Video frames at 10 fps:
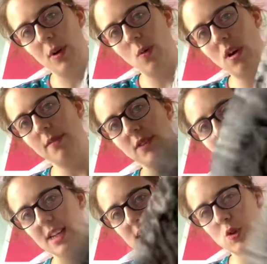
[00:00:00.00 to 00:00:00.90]
one, really
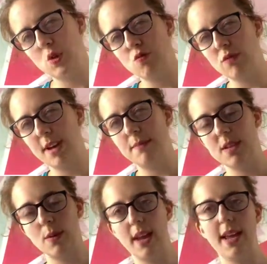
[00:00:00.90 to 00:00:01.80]
nice drape
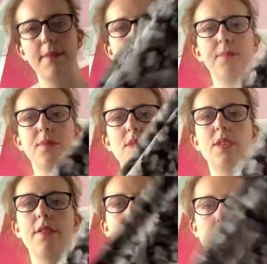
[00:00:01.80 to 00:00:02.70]
to it. So
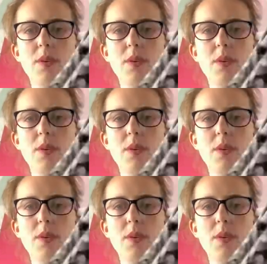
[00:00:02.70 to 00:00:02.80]
fabric